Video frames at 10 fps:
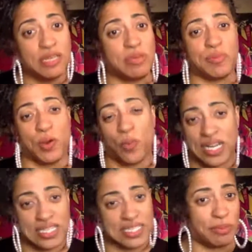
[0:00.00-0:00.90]
People
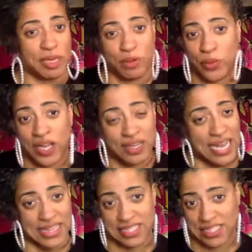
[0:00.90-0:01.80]
want us to be, but we are
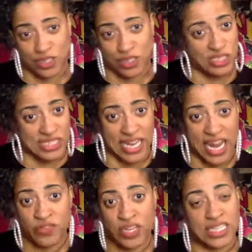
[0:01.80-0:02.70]
not the solution to
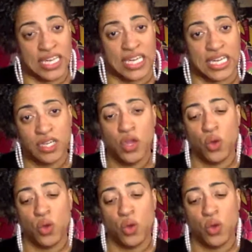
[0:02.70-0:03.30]
everything.